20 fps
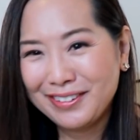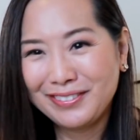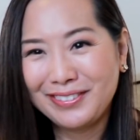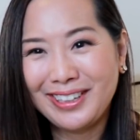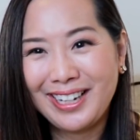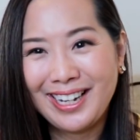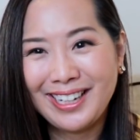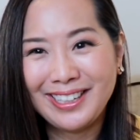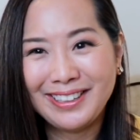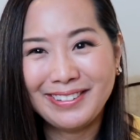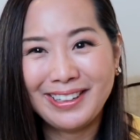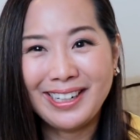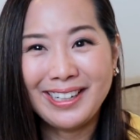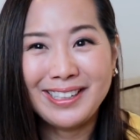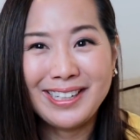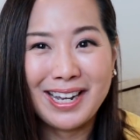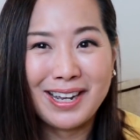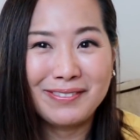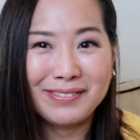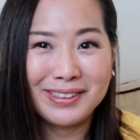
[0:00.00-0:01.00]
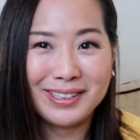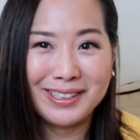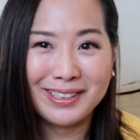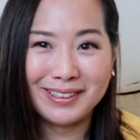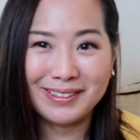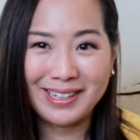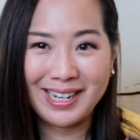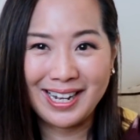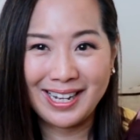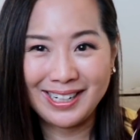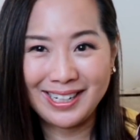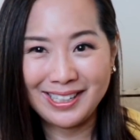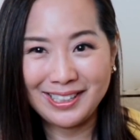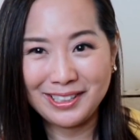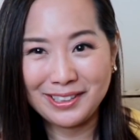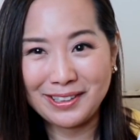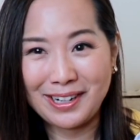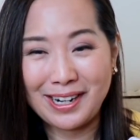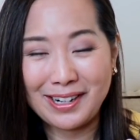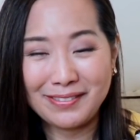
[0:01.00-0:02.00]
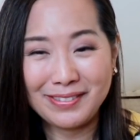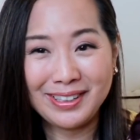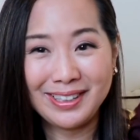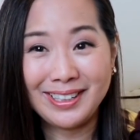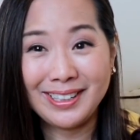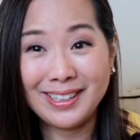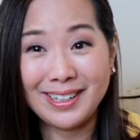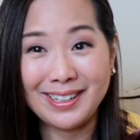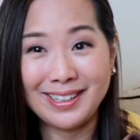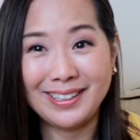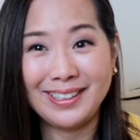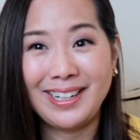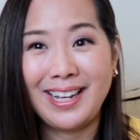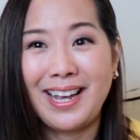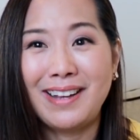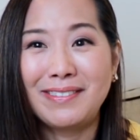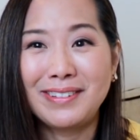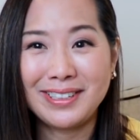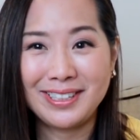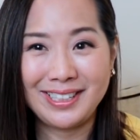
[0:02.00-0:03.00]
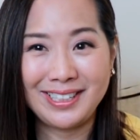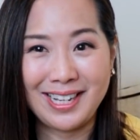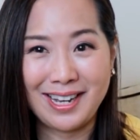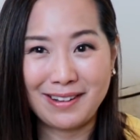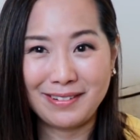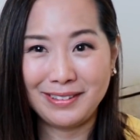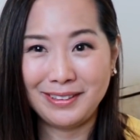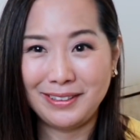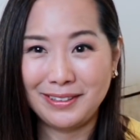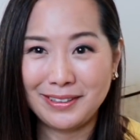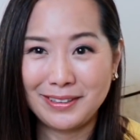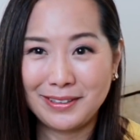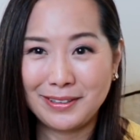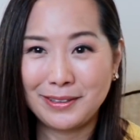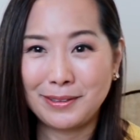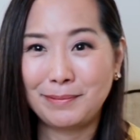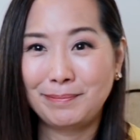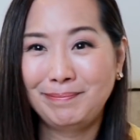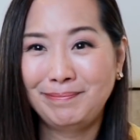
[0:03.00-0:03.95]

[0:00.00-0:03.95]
But anyway, now I'm gonna go ahead and try everything on and we'll see how it looks.